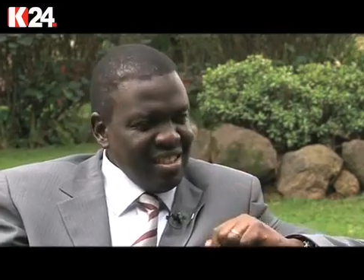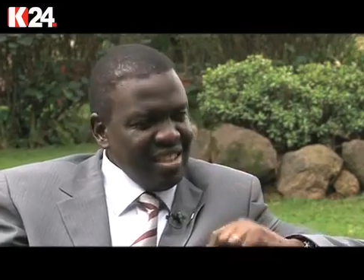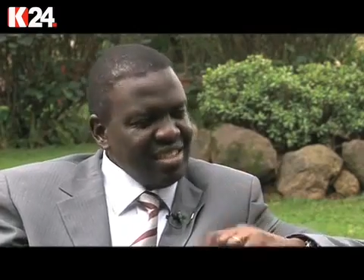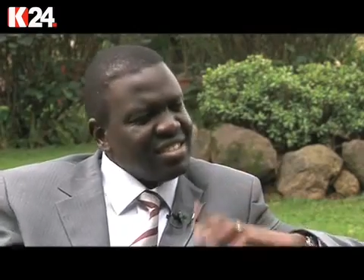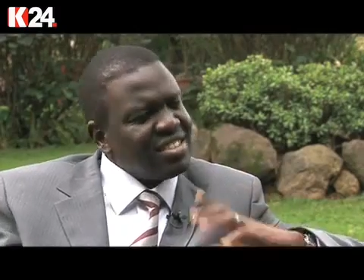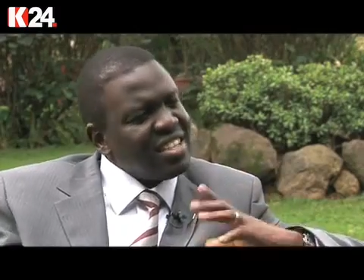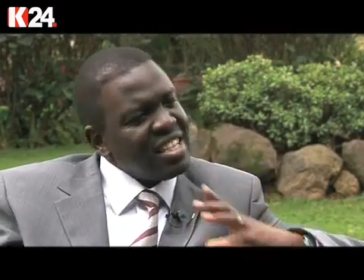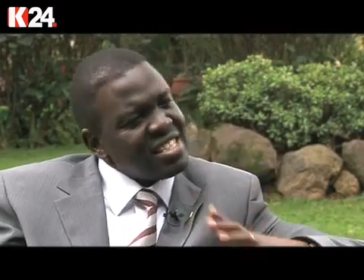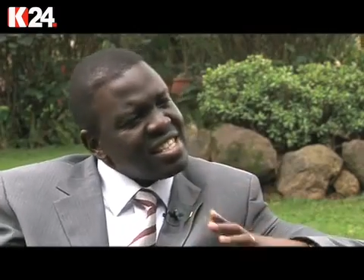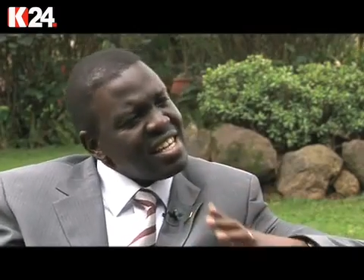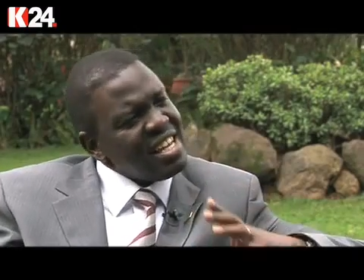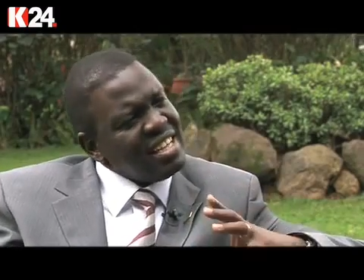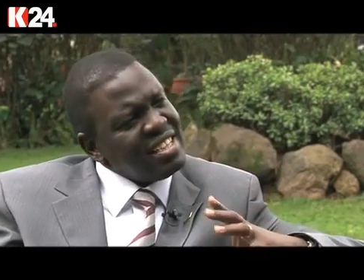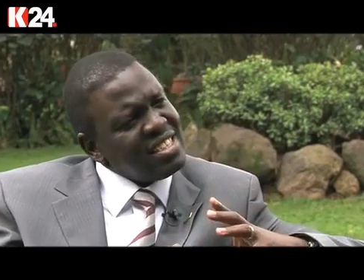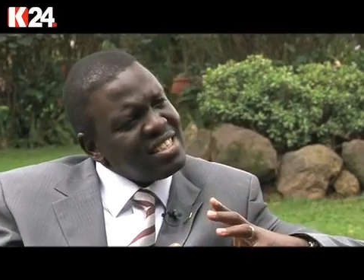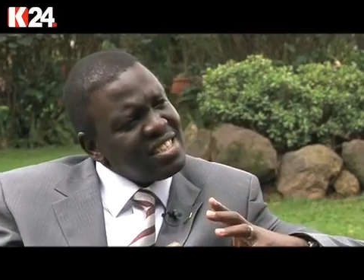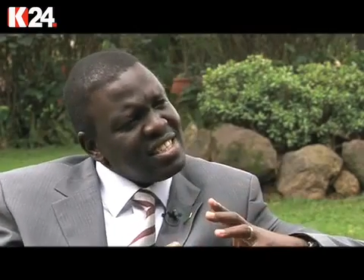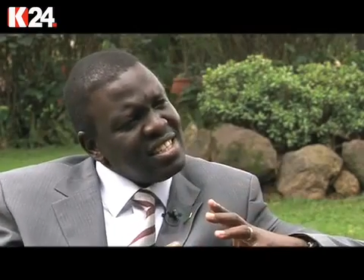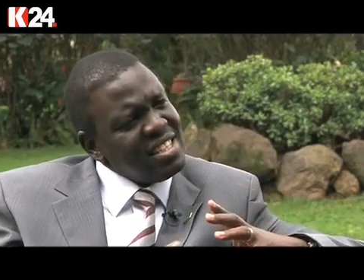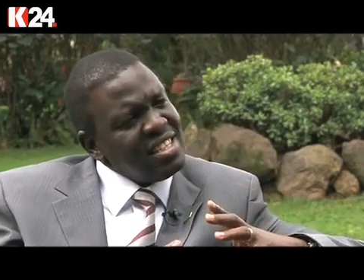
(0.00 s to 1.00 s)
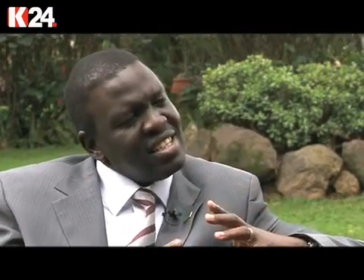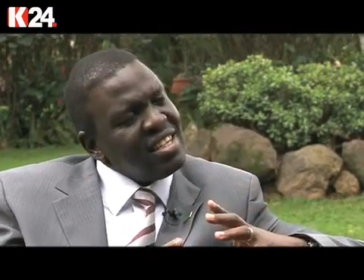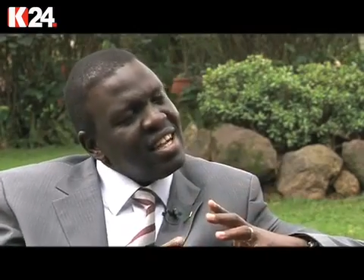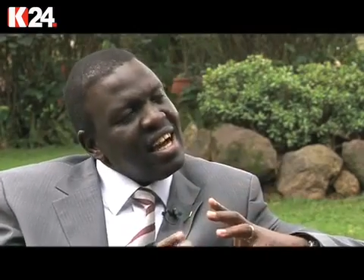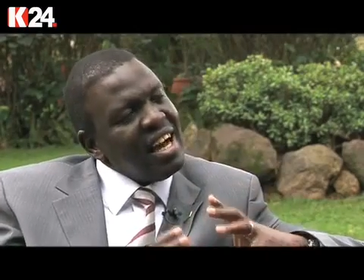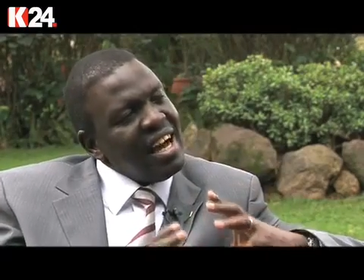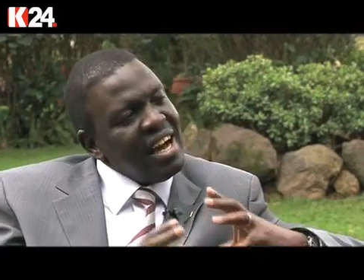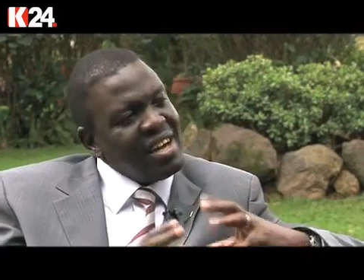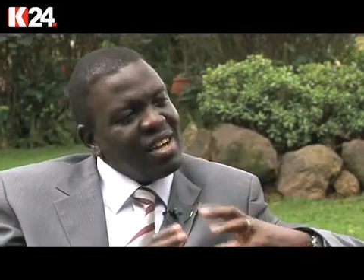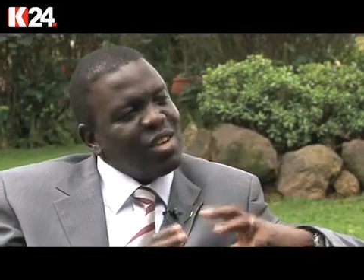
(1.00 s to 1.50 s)
and trust lands
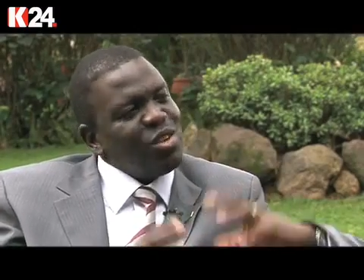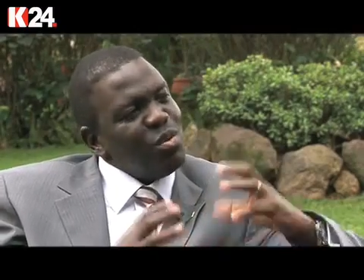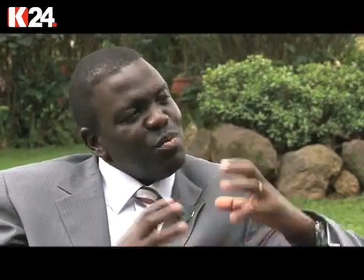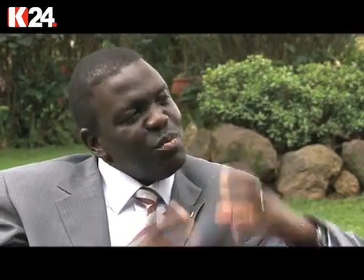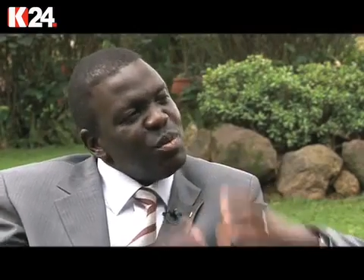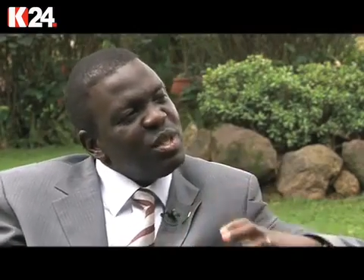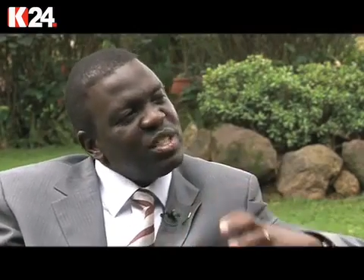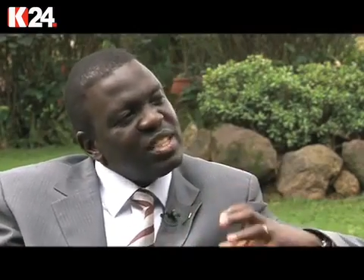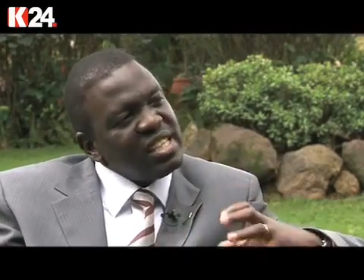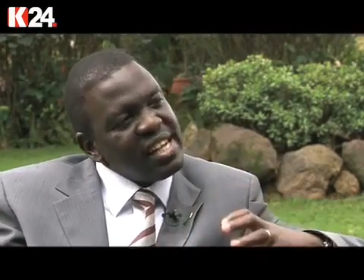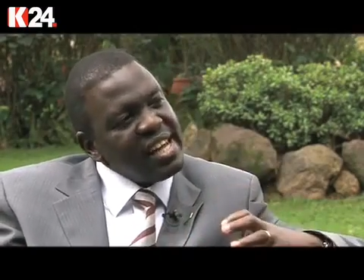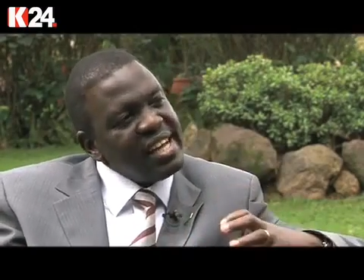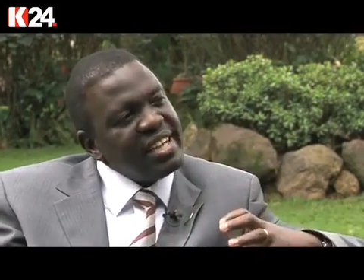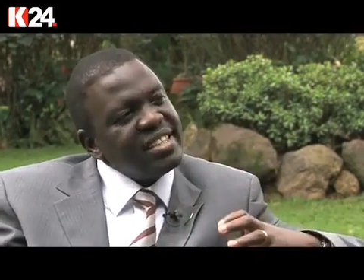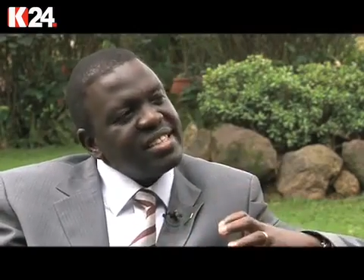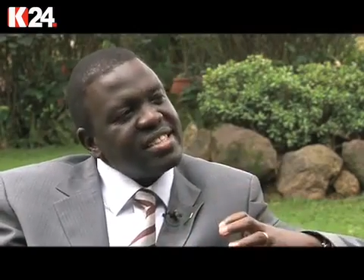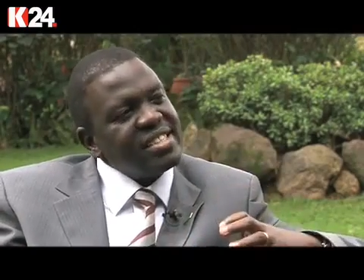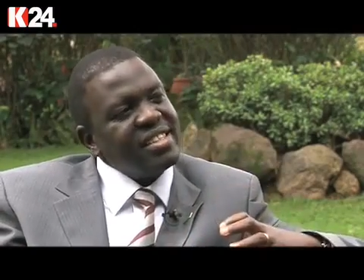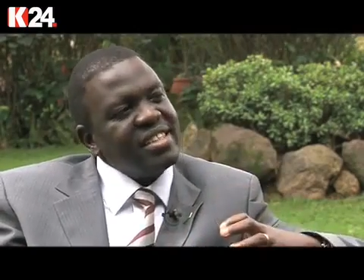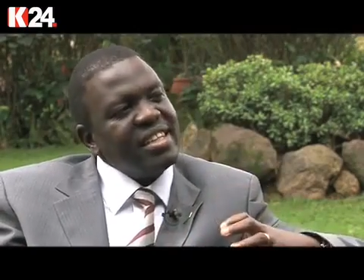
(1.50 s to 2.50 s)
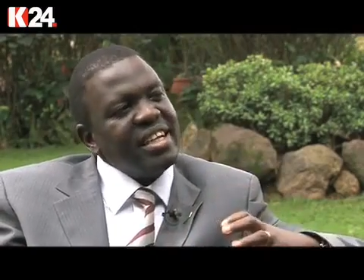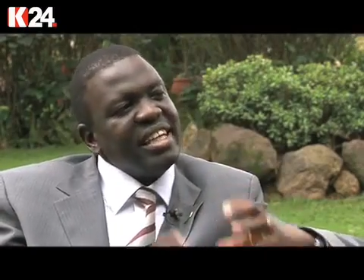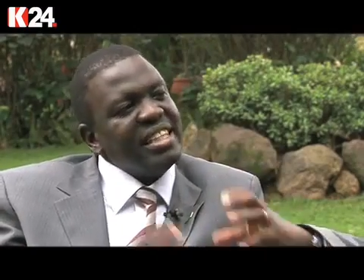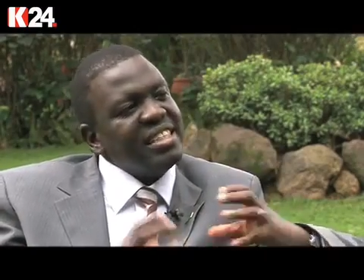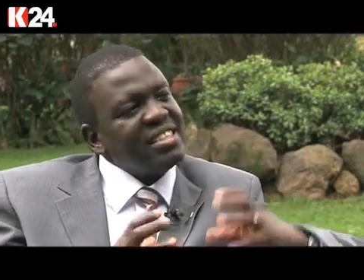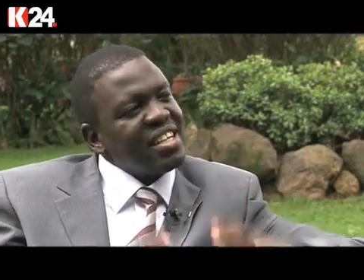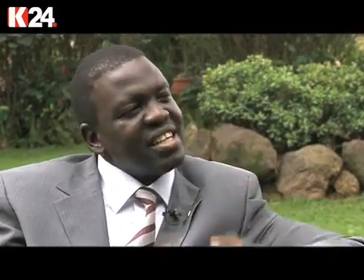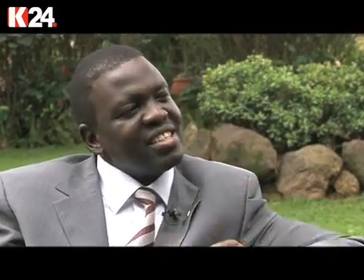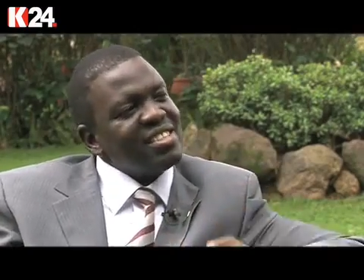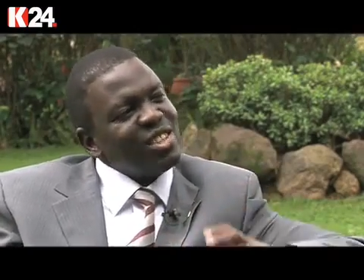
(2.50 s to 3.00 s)
are community lands
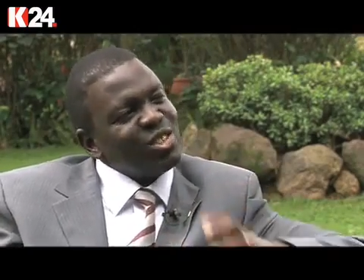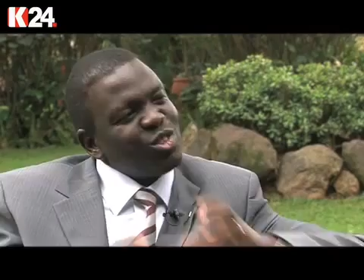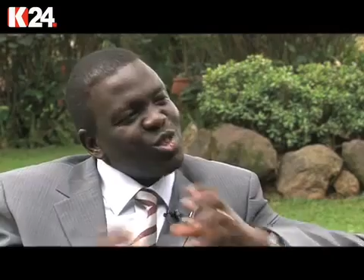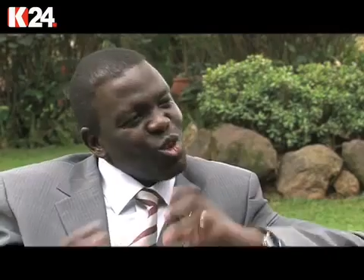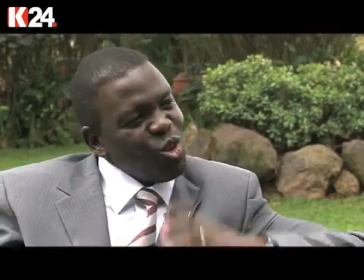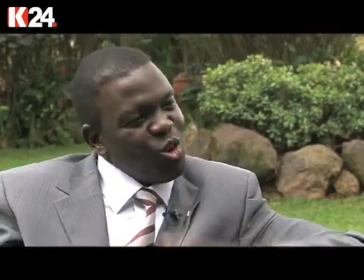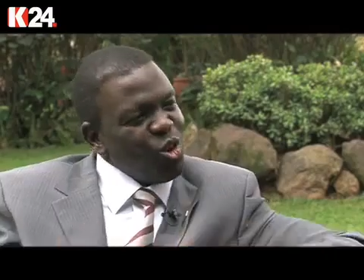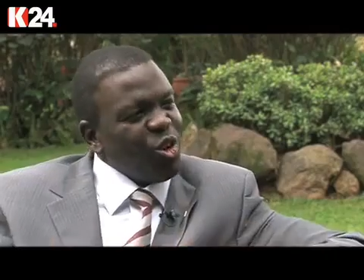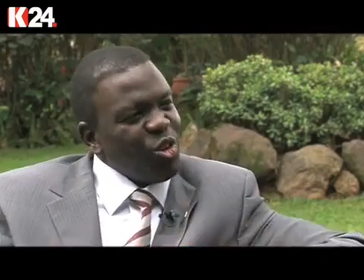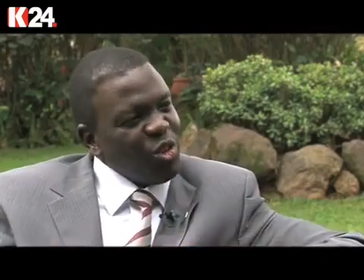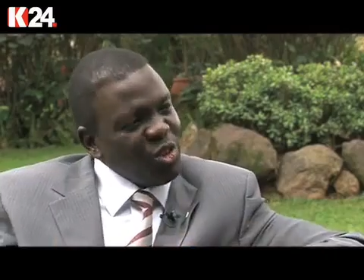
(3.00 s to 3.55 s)
entrusted to local